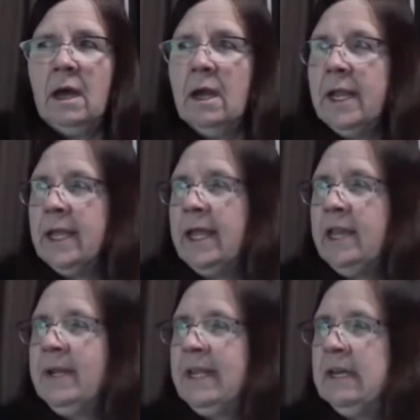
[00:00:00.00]
All right.
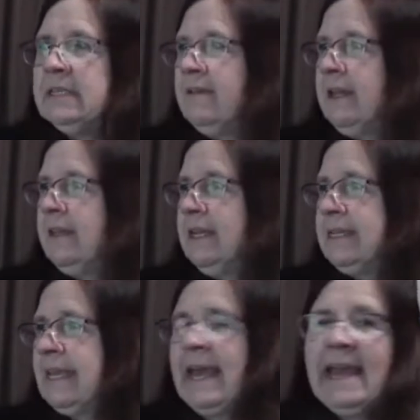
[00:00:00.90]
Anybody else have
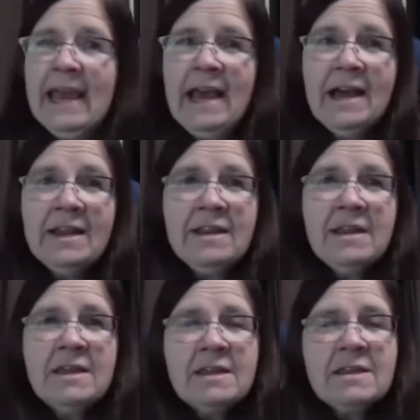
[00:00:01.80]
anything to add?
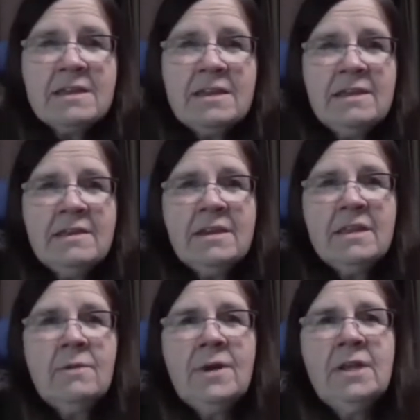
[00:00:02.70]
Anything
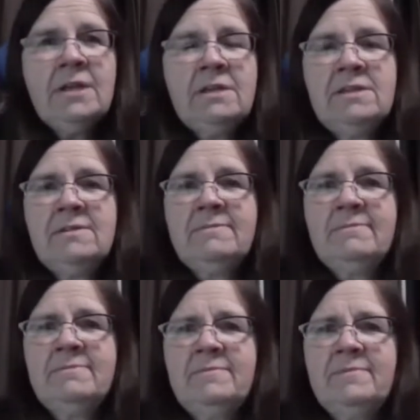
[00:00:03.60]
they want to
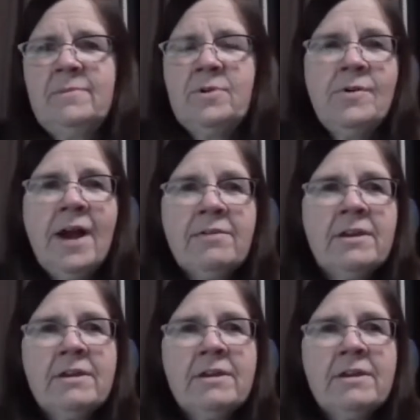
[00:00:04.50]
throw out